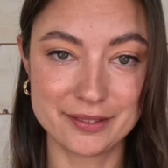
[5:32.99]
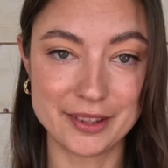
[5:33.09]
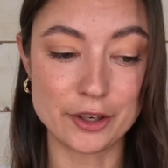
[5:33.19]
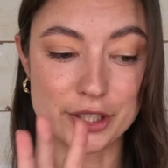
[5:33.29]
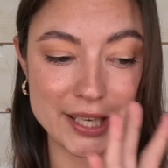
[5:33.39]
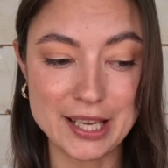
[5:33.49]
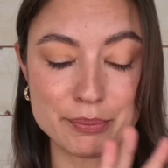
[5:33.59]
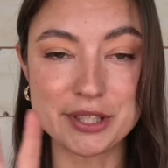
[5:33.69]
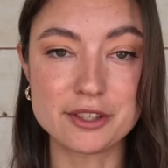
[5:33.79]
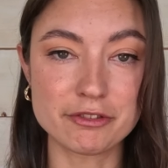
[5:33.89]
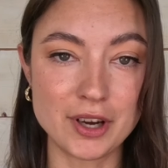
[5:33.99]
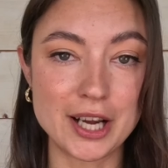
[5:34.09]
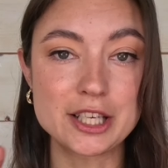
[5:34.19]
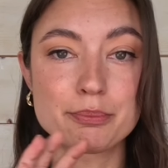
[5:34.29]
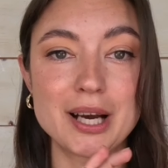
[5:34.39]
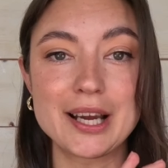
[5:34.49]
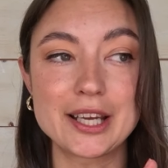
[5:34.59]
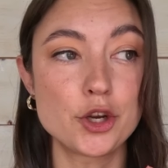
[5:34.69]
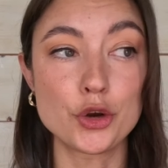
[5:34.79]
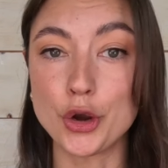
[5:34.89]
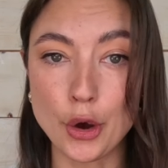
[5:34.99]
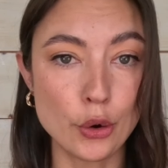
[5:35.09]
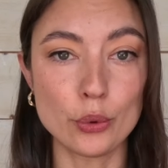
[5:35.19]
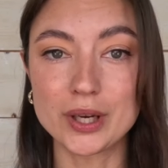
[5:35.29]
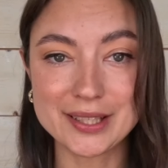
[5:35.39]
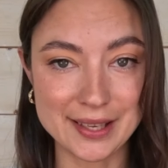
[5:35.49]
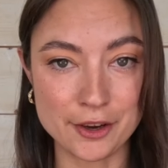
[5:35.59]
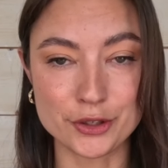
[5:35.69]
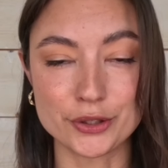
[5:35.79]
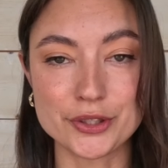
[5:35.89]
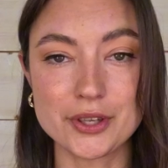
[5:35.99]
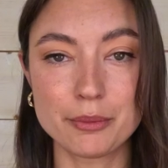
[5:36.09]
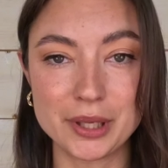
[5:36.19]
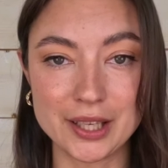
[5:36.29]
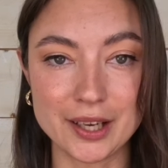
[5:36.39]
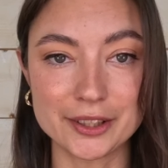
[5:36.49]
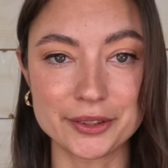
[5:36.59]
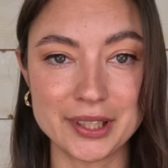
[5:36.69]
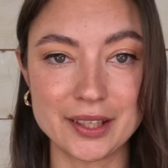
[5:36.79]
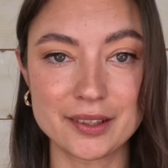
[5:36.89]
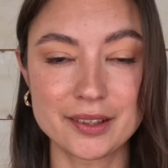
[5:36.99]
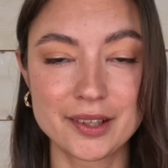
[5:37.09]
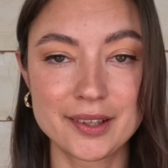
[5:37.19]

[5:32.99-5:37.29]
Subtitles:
Their type is defined by no centers being colored in.